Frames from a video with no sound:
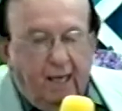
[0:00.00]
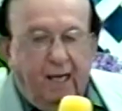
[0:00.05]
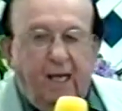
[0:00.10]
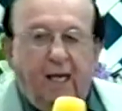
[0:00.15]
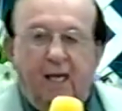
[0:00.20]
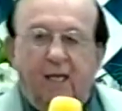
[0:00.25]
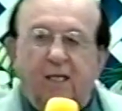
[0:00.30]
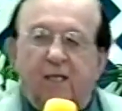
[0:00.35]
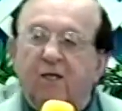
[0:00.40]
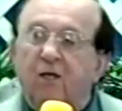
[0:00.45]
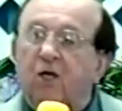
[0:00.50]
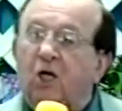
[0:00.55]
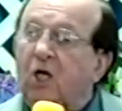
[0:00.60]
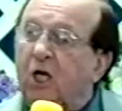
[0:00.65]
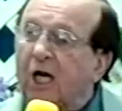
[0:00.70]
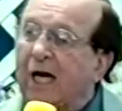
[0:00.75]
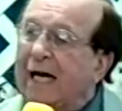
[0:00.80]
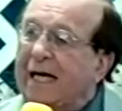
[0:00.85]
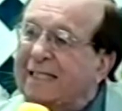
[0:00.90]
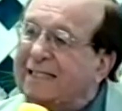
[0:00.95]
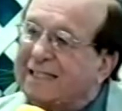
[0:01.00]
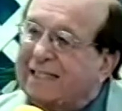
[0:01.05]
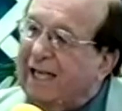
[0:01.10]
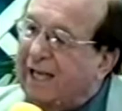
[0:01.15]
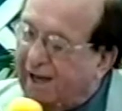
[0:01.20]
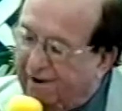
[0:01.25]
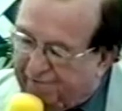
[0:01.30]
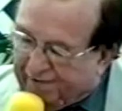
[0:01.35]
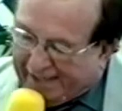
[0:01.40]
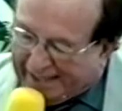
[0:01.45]
In God's
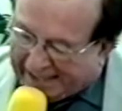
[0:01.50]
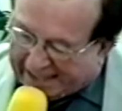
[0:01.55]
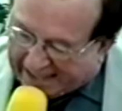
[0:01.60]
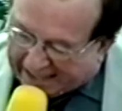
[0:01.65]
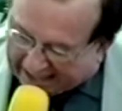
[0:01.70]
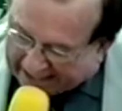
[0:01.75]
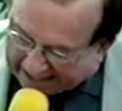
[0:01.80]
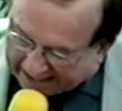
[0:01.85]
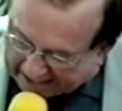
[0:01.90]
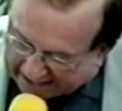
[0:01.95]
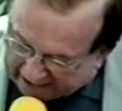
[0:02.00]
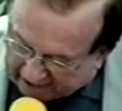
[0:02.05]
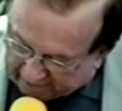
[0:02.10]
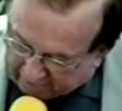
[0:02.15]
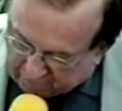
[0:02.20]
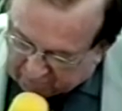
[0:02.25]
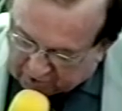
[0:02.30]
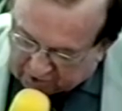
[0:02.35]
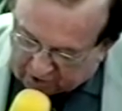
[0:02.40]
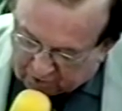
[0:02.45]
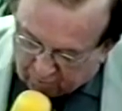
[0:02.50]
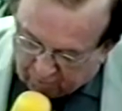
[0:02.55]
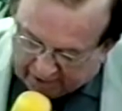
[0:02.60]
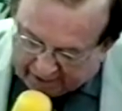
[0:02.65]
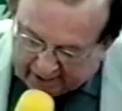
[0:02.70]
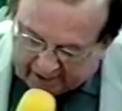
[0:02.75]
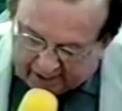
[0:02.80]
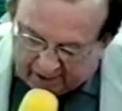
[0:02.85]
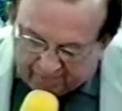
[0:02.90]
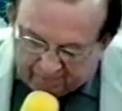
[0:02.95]
loving arms,
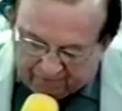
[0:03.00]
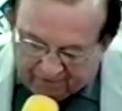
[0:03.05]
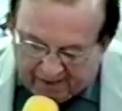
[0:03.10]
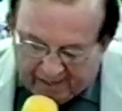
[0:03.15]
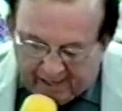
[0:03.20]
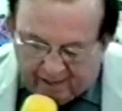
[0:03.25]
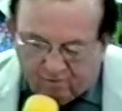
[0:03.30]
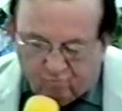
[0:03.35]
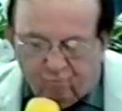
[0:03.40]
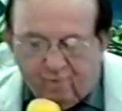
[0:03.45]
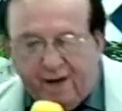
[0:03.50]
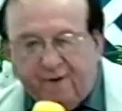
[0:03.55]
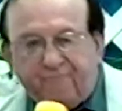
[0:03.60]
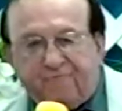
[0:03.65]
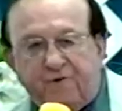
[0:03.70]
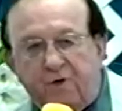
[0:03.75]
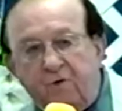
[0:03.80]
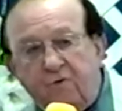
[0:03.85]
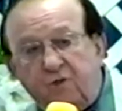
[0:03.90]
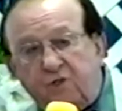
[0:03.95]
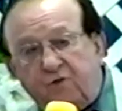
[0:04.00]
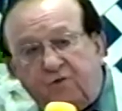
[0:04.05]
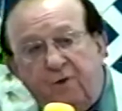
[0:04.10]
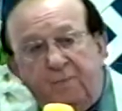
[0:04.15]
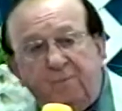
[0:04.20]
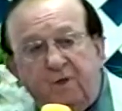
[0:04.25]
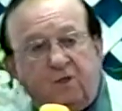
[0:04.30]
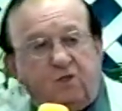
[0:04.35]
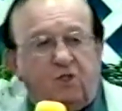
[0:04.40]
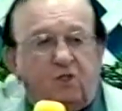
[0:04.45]
we can find refuge
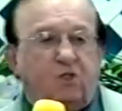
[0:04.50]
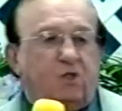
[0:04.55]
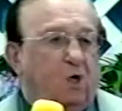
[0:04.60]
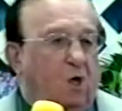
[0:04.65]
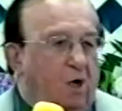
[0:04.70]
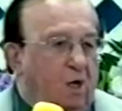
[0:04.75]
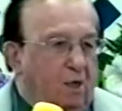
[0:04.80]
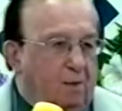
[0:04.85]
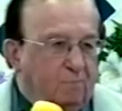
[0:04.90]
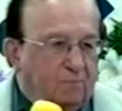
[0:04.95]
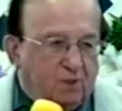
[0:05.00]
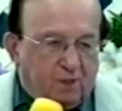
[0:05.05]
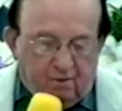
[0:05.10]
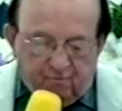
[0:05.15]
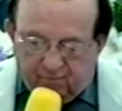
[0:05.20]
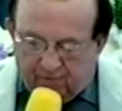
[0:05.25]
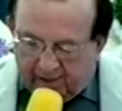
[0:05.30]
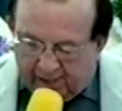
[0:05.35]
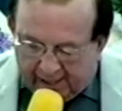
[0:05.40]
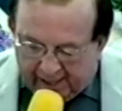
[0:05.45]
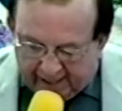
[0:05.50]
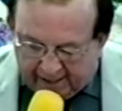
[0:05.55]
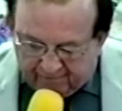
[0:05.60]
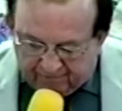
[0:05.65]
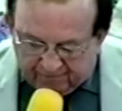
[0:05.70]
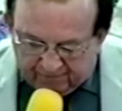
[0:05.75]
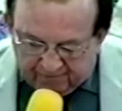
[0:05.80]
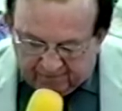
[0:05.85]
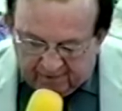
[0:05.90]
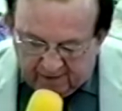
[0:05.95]
from the storms of
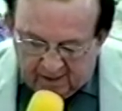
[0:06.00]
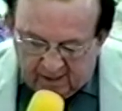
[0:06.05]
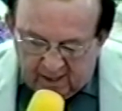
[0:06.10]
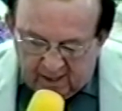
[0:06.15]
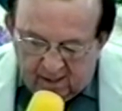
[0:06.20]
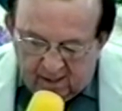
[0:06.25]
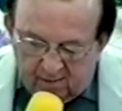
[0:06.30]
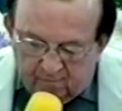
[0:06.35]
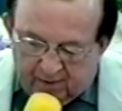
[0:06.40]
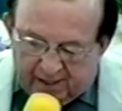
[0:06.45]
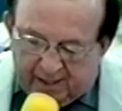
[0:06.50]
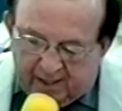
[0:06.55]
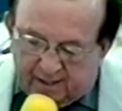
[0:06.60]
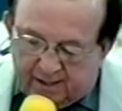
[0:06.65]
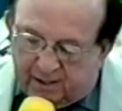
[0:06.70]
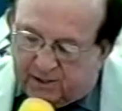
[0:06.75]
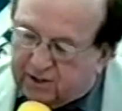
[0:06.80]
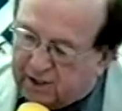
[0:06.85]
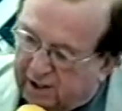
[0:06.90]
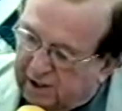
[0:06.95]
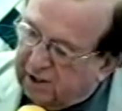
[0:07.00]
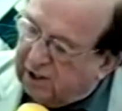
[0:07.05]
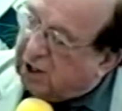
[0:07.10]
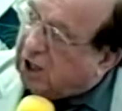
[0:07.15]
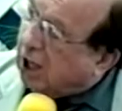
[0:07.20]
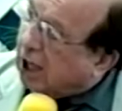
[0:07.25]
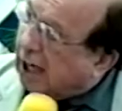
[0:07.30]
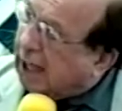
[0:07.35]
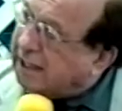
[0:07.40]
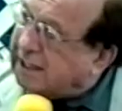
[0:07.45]
life. But it is in
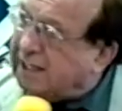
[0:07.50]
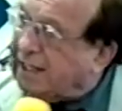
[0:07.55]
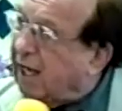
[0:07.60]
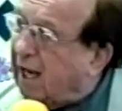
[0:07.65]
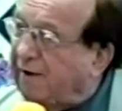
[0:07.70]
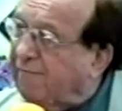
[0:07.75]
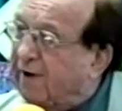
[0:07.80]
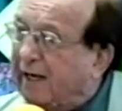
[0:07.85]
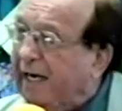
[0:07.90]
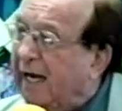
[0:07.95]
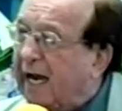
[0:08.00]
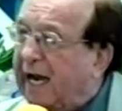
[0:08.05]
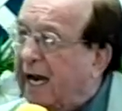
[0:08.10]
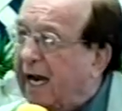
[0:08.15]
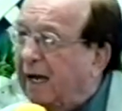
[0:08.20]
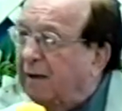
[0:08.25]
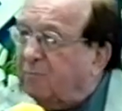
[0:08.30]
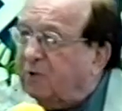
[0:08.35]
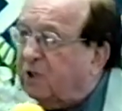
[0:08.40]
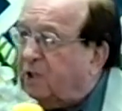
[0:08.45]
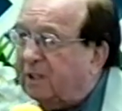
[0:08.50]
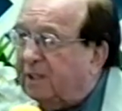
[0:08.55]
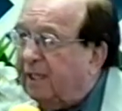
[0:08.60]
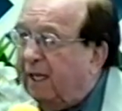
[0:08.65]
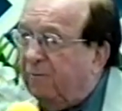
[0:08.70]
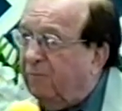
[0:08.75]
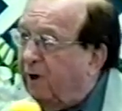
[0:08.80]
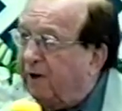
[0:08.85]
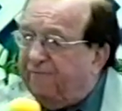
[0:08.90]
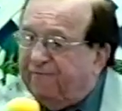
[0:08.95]
God's loving arms
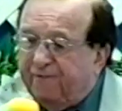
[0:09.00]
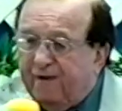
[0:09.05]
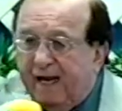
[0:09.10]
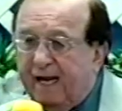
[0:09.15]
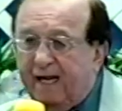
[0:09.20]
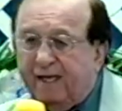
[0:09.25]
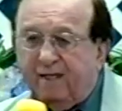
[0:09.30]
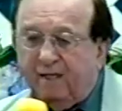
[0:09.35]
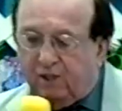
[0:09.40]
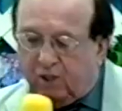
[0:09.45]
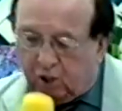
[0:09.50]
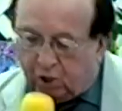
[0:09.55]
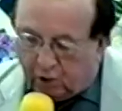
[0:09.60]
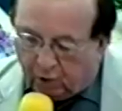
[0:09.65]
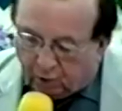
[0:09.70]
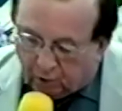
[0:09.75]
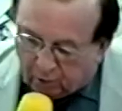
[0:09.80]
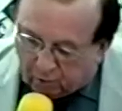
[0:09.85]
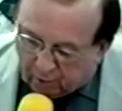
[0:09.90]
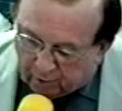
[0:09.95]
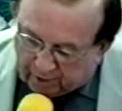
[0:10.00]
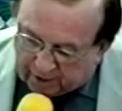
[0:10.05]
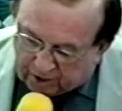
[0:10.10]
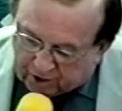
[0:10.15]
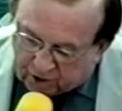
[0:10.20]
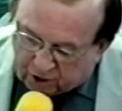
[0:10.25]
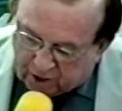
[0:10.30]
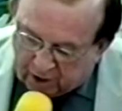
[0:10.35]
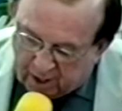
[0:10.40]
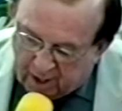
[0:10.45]
that we find the
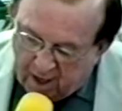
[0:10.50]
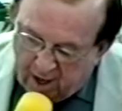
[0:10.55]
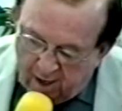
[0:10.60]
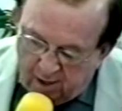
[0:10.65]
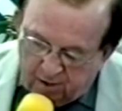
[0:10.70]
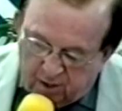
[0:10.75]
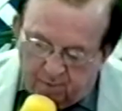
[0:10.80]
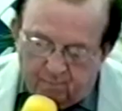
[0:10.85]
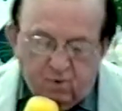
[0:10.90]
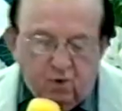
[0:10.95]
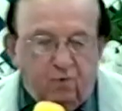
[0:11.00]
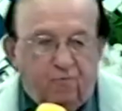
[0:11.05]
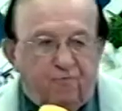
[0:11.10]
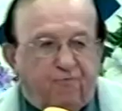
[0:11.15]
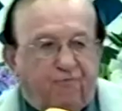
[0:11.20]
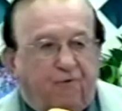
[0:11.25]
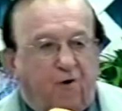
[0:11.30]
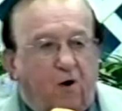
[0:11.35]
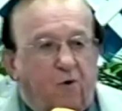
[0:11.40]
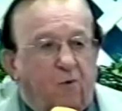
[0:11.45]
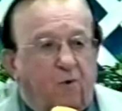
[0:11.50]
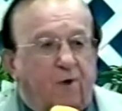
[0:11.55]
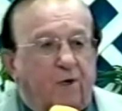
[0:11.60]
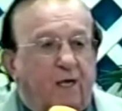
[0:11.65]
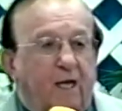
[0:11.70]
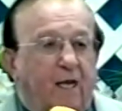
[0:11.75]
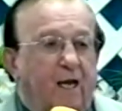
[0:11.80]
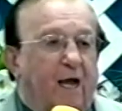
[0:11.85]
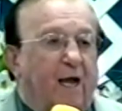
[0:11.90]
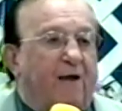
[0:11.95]
courage to move forward
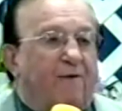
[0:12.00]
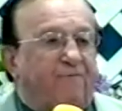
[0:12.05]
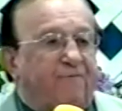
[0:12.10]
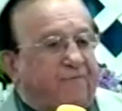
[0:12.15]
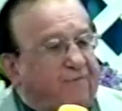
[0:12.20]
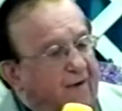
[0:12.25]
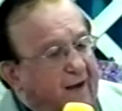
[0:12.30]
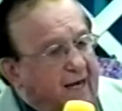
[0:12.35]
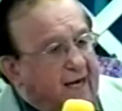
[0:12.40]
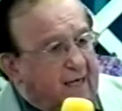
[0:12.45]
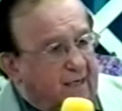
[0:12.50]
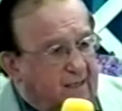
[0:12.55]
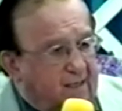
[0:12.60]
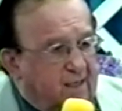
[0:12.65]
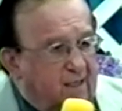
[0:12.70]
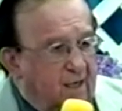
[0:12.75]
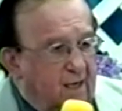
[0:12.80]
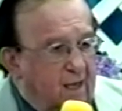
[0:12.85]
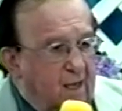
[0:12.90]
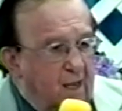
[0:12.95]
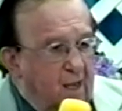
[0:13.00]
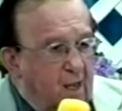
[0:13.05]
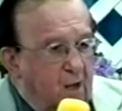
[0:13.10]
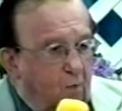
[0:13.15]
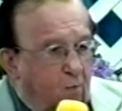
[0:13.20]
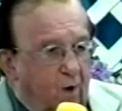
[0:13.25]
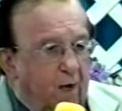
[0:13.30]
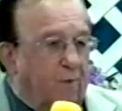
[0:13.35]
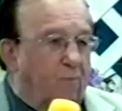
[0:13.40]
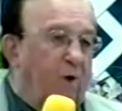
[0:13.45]
in our faith
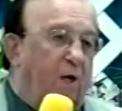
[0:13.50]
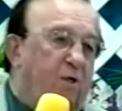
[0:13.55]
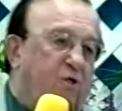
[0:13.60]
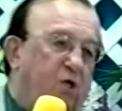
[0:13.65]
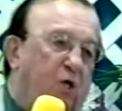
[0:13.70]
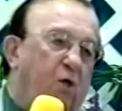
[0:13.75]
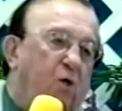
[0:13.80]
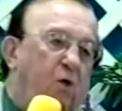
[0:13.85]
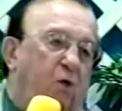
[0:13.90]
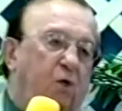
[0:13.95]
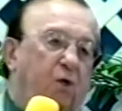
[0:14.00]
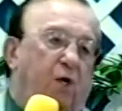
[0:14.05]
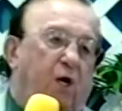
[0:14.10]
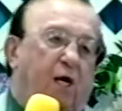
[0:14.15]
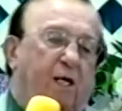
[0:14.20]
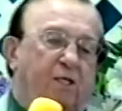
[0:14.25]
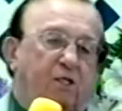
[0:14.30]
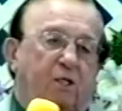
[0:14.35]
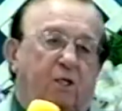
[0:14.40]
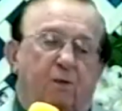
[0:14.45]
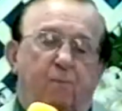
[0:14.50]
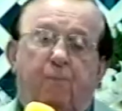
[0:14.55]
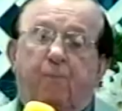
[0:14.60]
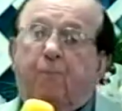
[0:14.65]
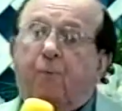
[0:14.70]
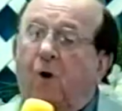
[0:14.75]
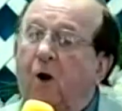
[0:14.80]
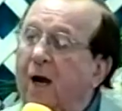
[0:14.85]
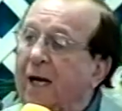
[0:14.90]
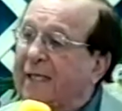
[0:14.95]
when we're told not to
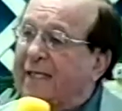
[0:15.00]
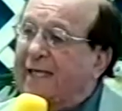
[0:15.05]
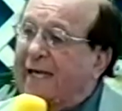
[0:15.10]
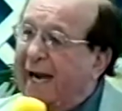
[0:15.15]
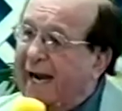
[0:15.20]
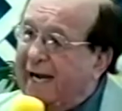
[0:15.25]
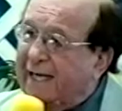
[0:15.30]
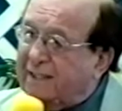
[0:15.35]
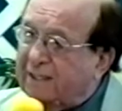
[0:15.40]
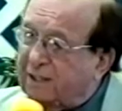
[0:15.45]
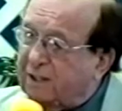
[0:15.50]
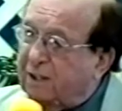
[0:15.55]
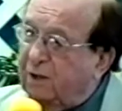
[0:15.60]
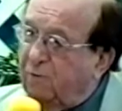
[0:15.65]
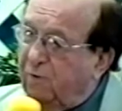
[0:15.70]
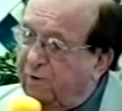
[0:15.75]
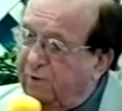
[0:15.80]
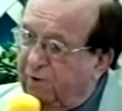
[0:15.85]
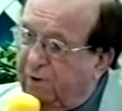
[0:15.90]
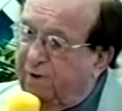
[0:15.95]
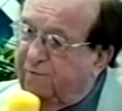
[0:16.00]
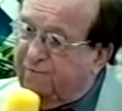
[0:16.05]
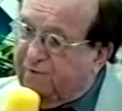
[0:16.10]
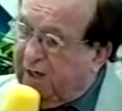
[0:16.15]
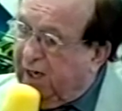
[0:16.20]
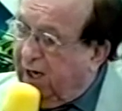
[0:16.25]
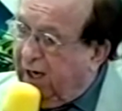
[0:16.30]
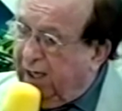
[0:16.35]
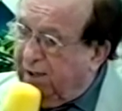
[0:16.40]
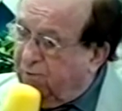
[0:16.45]
broadcast the word of
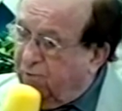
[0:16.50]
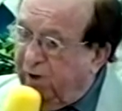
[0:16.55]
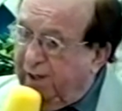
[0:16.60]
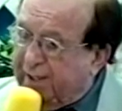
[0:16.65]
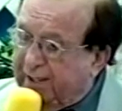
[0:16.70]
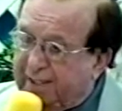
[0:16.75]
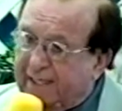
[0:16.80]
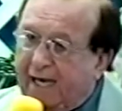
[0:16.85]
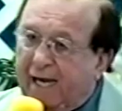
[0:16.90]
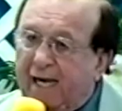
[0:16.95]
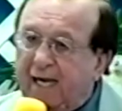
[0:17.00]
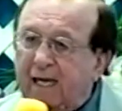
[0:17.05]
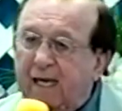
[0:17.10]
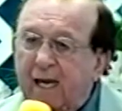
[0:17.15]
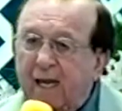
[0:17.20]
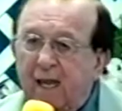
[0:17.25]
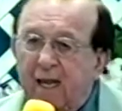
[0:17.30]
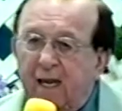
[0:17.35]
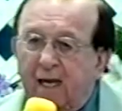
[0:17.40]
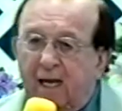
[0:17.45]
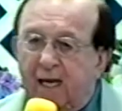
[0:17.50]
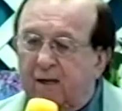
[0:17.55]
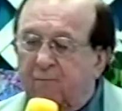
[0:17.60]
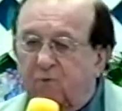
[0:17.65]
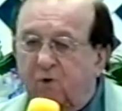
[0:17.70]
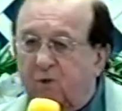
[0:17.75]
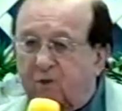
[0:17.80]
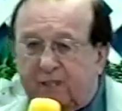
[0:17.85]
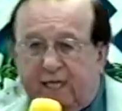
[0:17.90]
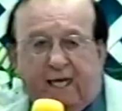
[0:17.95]
God one day, it
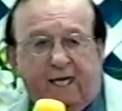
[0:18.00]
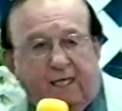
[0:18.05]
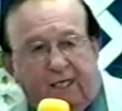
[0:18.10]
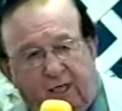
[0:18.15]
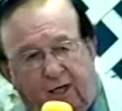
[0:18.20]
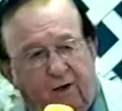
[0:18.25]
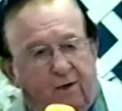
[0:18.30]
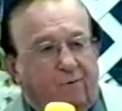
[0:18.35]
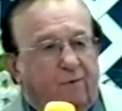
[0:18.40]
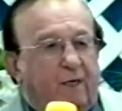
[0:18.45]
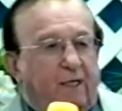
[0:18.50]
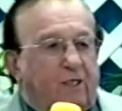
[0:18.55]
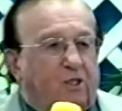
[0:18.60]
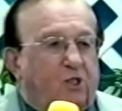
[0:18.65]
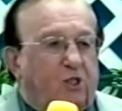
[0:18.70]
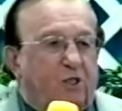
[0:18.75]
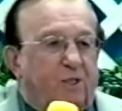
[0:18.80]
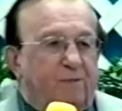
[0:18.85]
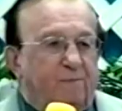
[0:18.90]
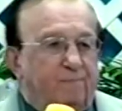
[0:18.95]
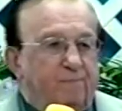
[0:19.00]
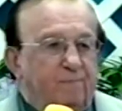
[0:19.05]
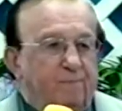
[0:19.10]
will take courage